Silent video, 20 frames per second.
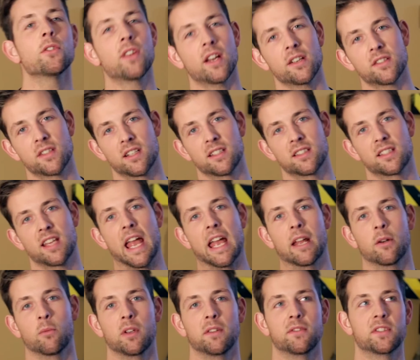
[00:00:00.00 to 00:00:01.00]

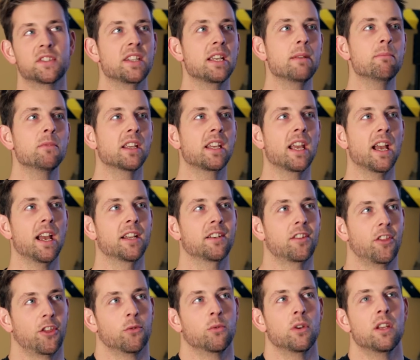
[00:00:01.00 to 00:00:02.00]
2010, we've seemed to get
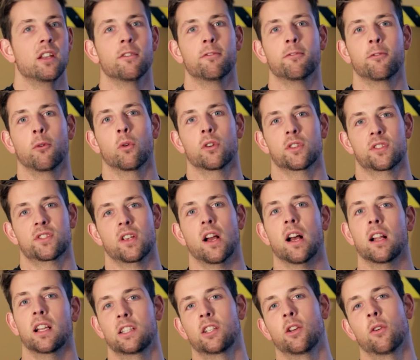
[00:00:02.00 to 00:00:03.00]
3 to 4
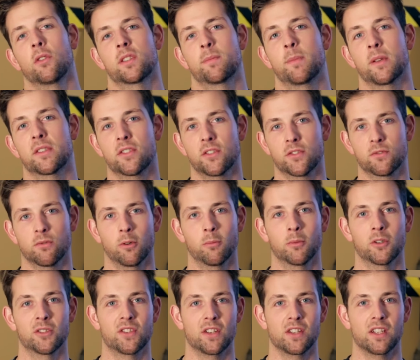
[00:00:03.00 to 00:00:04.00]
solid Ghostbusters
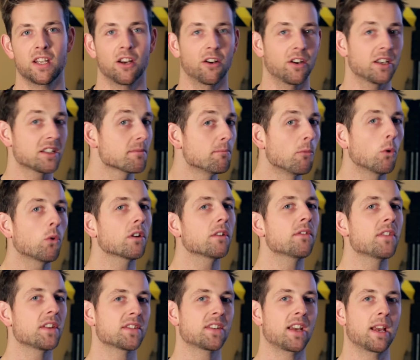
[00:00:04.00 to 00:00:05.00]
rumors a year. It's more
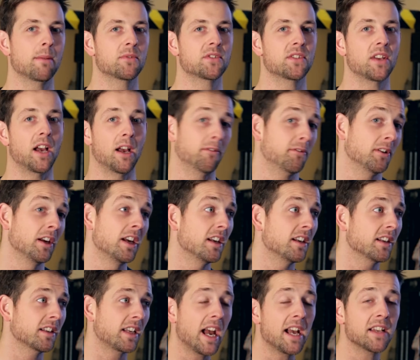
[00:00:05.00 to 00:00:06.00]
of the same stuff.
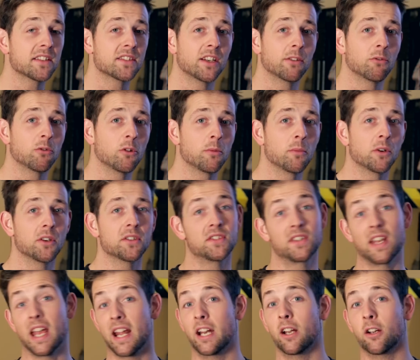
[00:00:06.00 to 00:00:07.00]
Casting rumors,
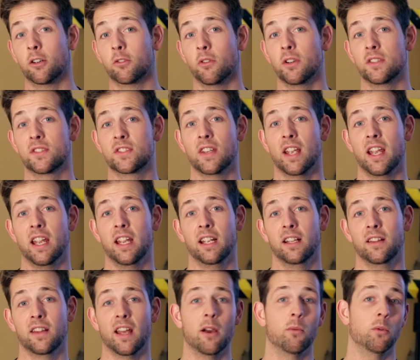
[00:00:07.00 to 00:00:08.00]
Dan Aykroyd
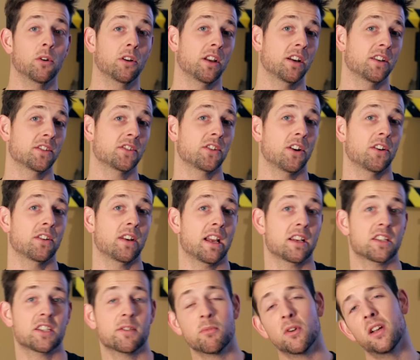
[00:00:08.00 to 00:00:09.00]
saying that we're gonna start
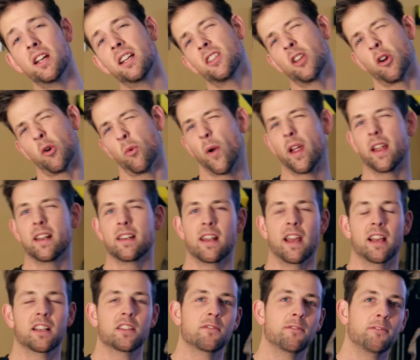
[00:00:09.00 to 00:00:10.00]
next spring, no wait,
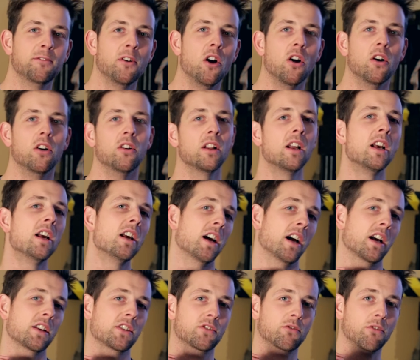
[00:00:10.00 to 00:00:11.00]
next fall.
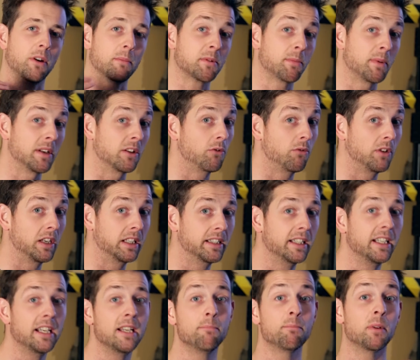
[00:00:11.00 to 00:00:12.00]
A script's been
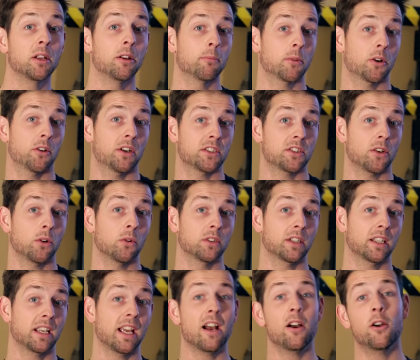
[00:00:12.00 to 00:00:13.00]
green-lit, Bill Murray's
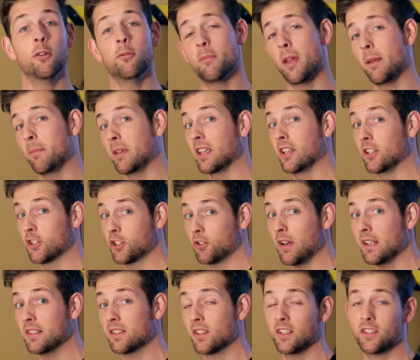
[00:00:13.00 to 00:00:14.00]
holding out, maybe he
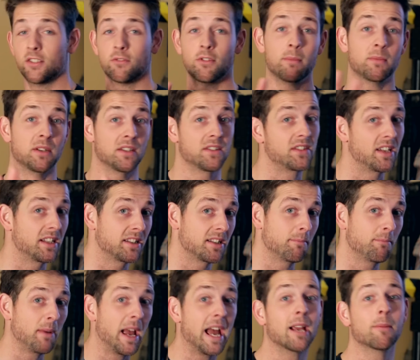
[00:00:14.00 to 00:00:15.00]
shreds the script and sends
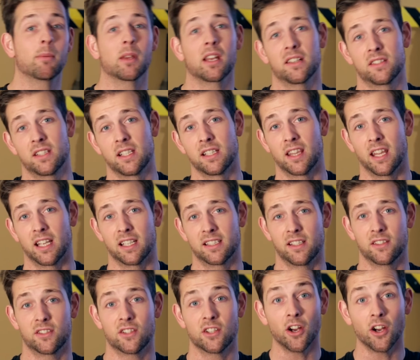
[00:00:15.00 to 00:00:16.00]
it back because he thinks it's